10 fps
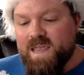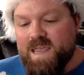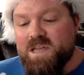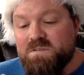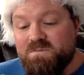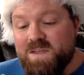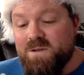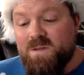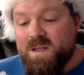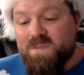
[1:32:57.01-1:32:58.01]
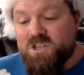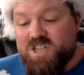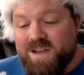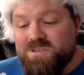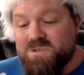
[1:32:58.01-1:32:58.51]
He could feel the
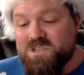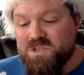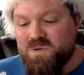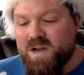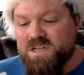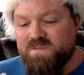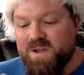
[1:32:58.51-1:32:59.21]
gentle scratch of